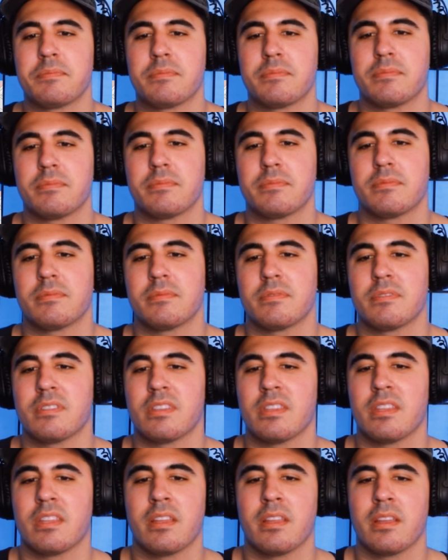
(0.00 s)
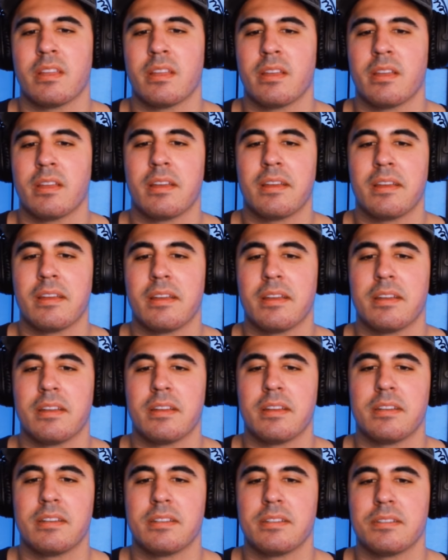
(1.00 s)

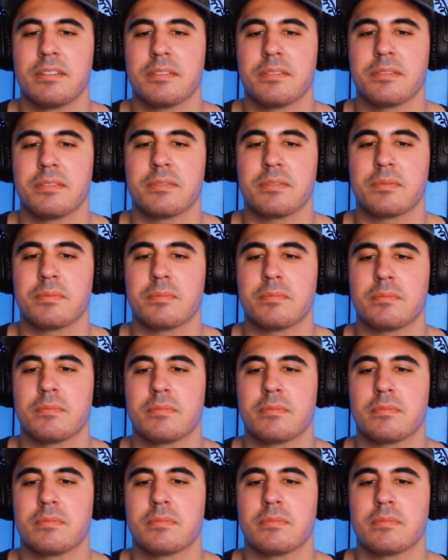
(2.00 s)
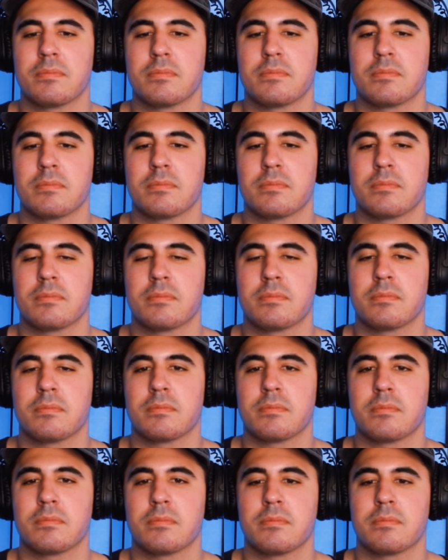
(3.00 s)

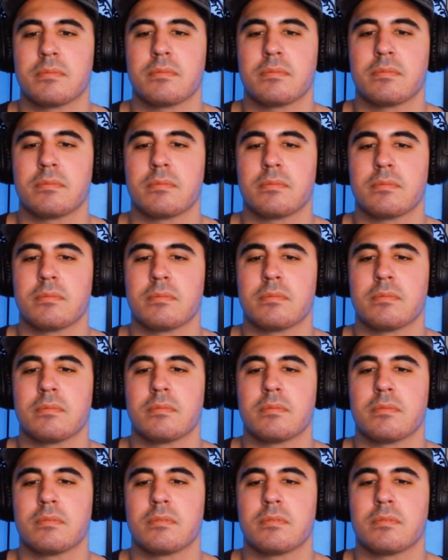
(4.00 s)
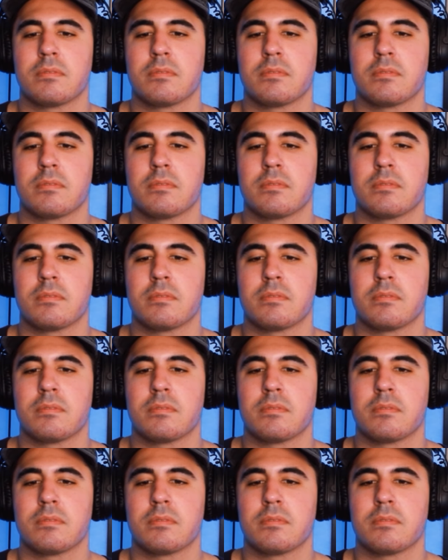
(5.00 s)
(silence)